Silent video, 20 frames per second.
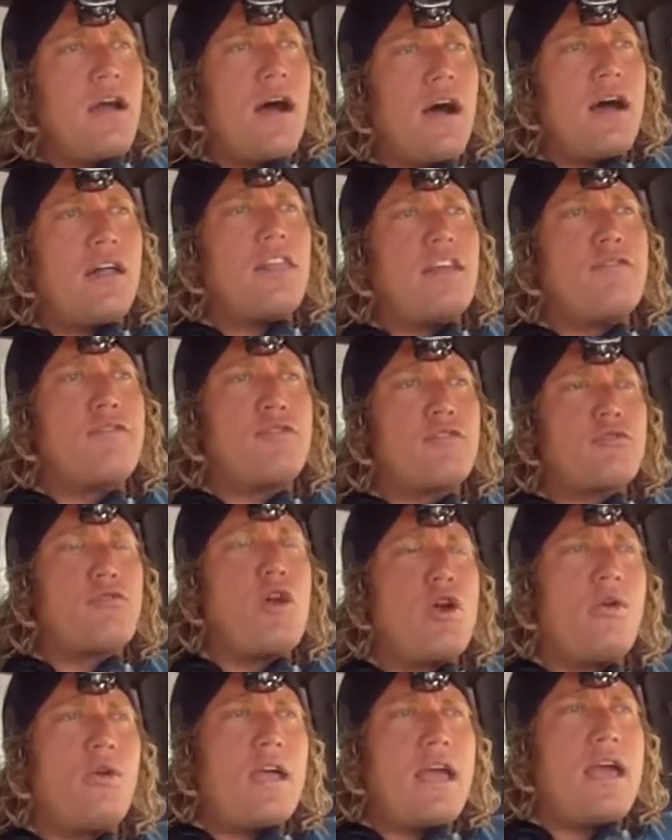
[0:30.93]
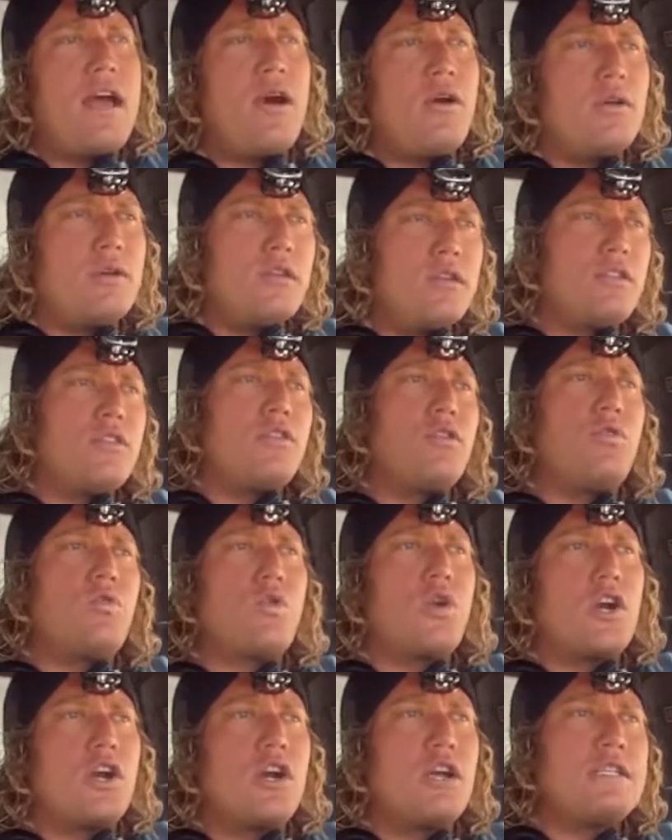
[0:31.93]
they've thrown out the
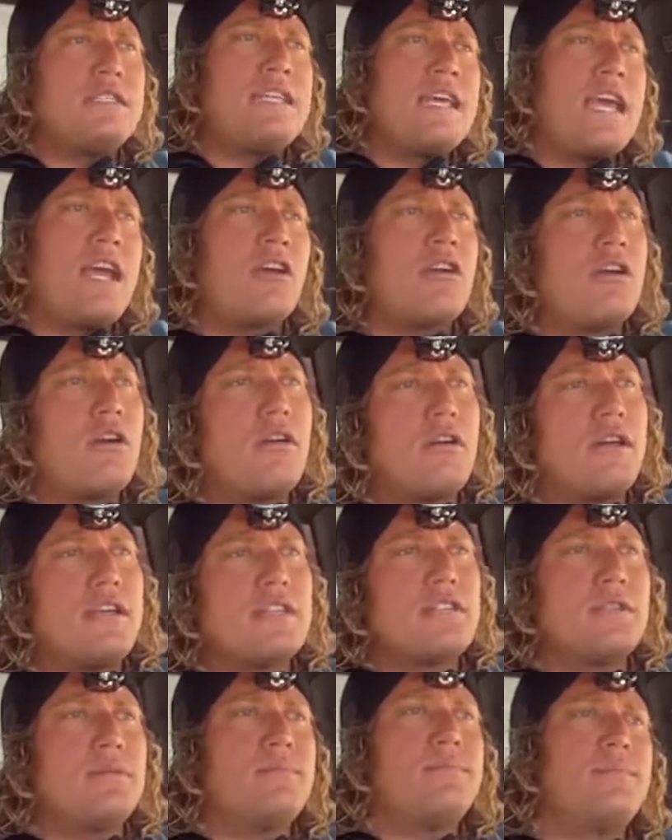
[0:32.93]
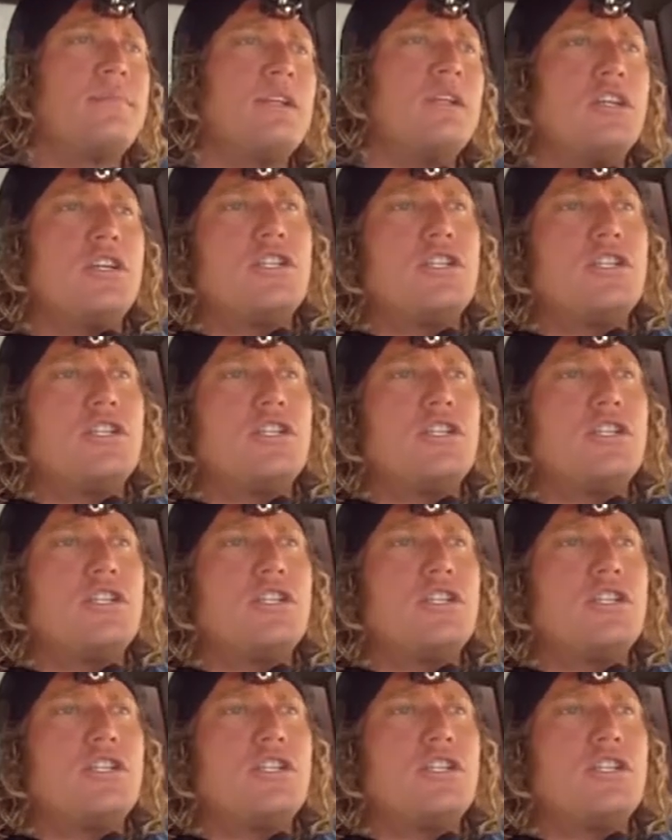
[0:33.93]
word terrorism